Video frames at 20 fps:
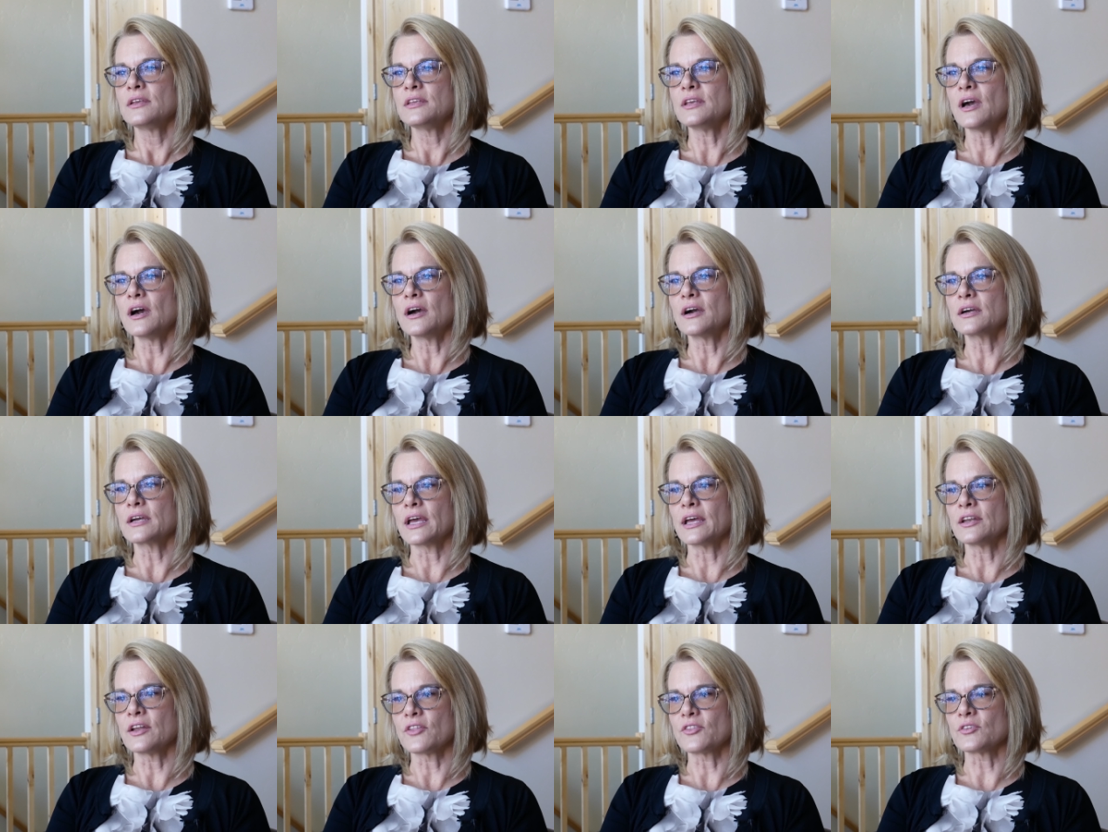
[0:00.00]

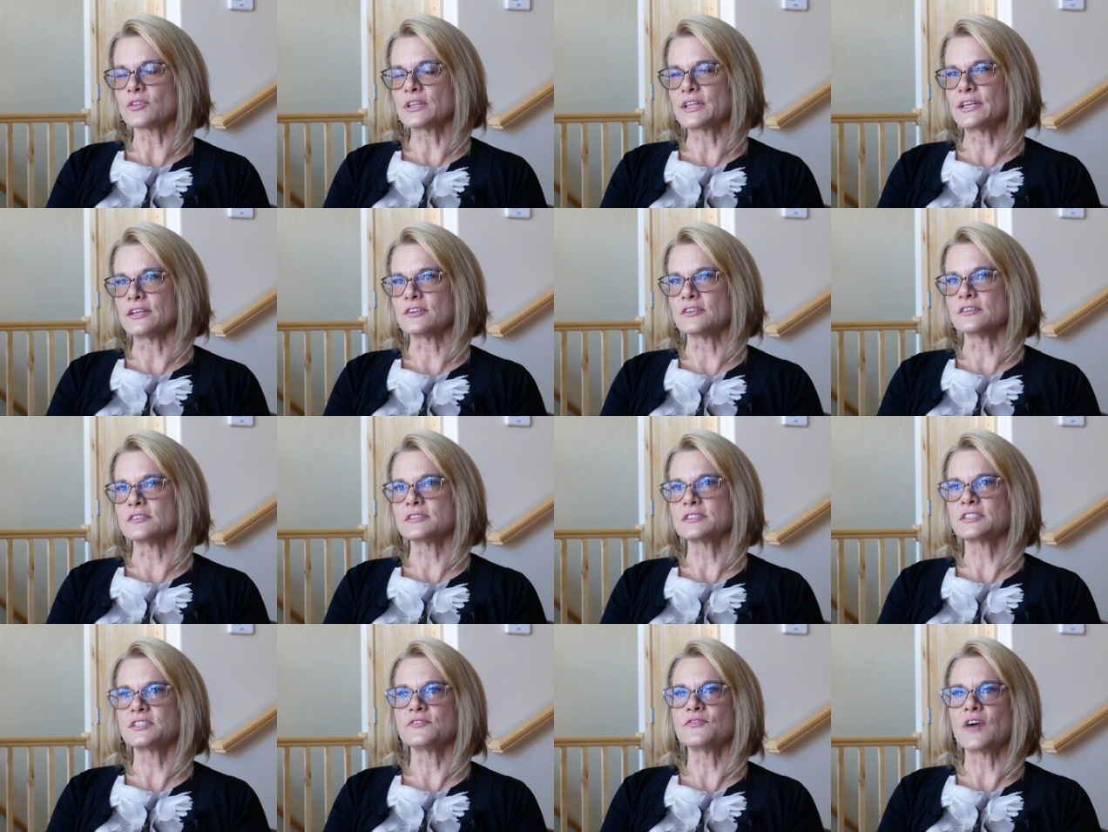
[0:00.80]
Young and other
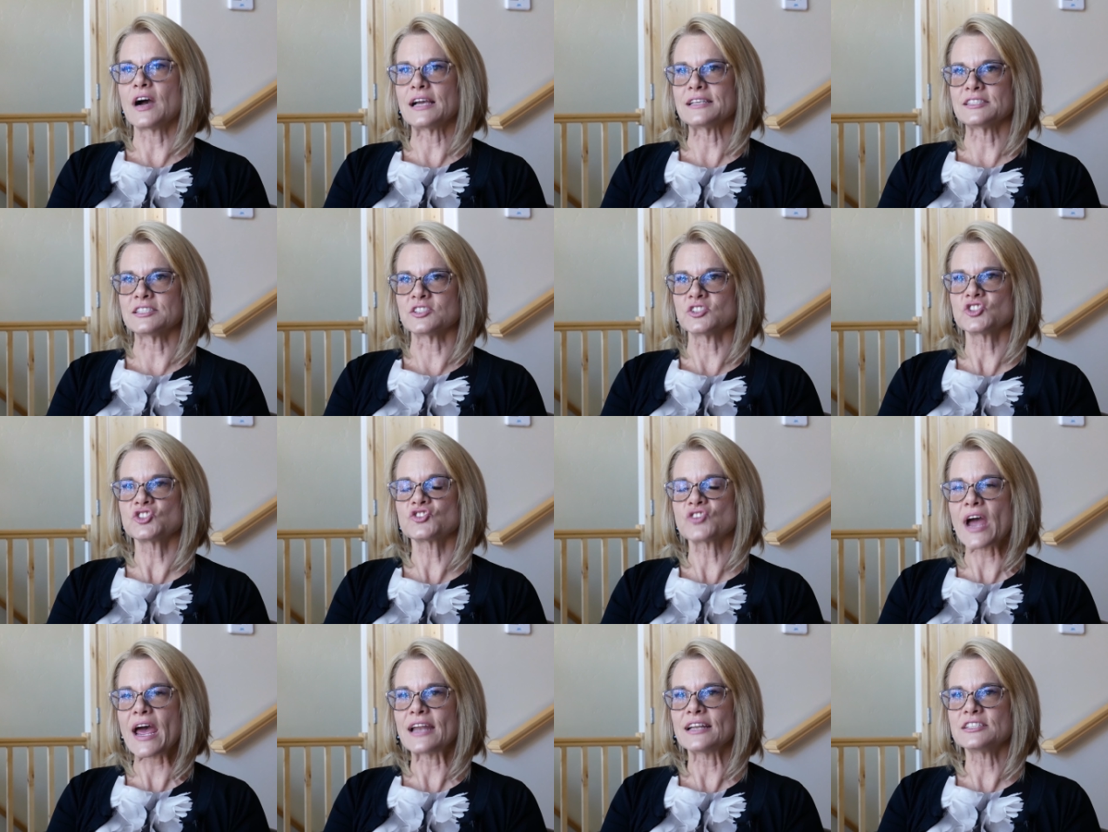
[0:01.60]
leaders devising
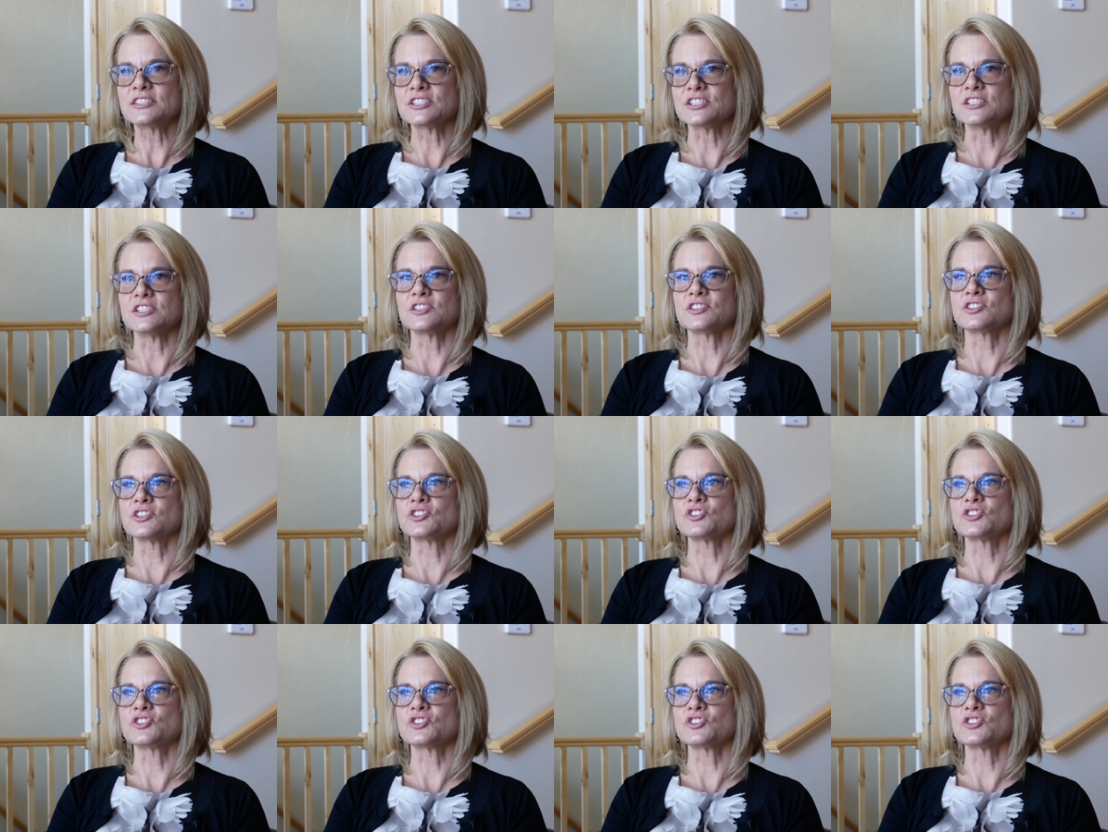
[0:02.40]
strategies